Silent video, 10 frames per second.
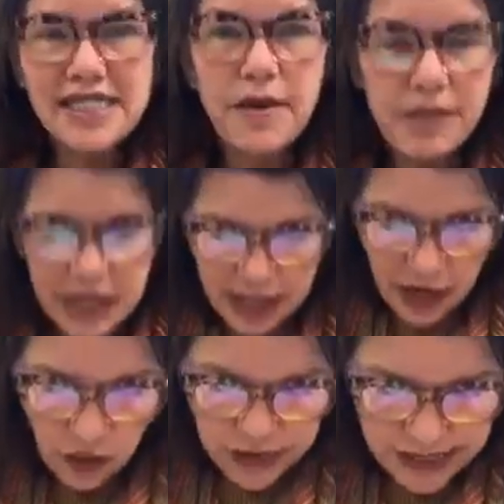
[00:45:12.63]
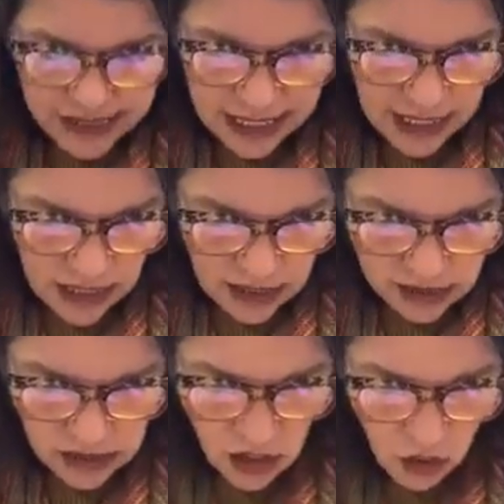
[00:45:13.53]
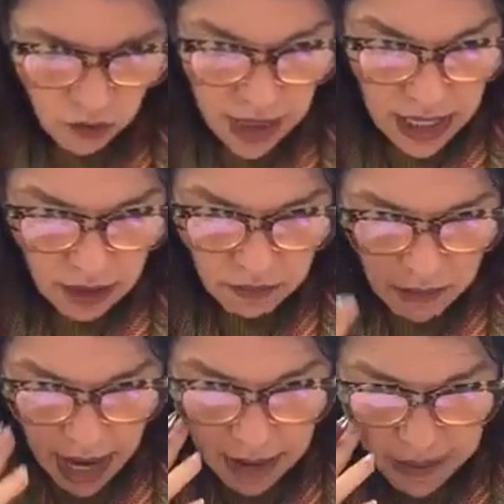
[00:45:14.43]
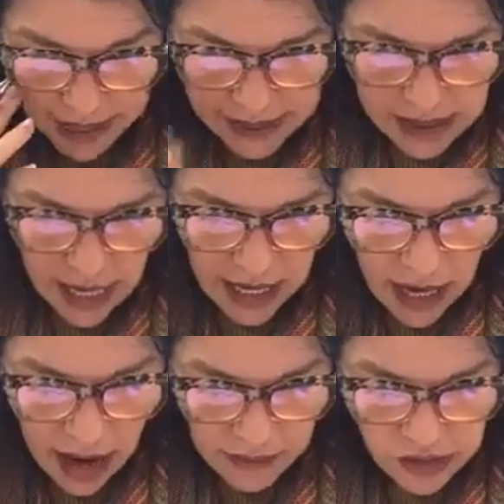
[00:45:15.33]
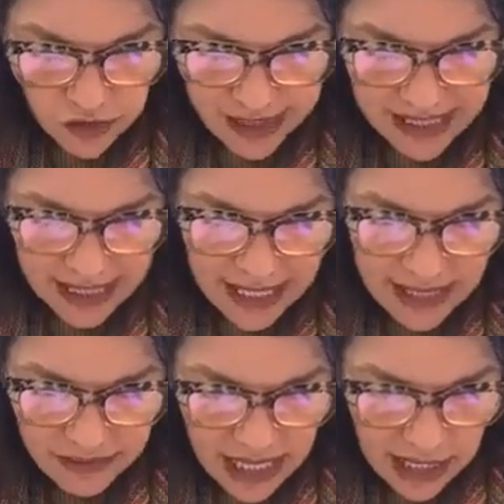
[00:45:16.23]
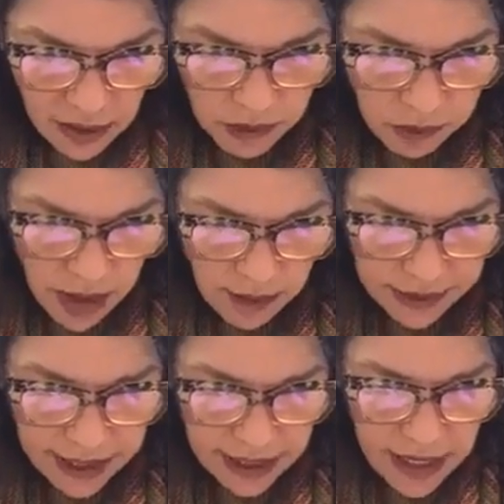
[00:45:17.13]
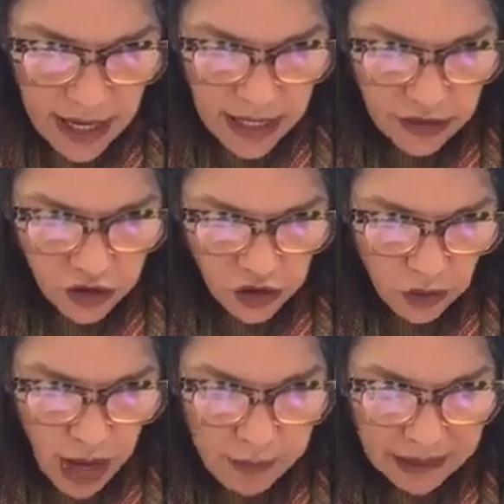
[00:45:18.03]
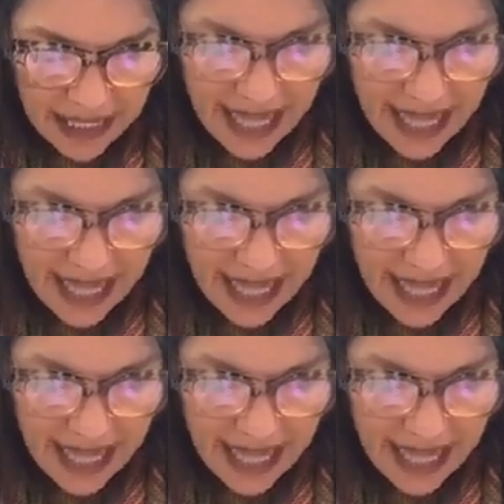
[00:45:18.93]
it's something that you would see. So in my mind's eye, I would do the sleeves and I would probably do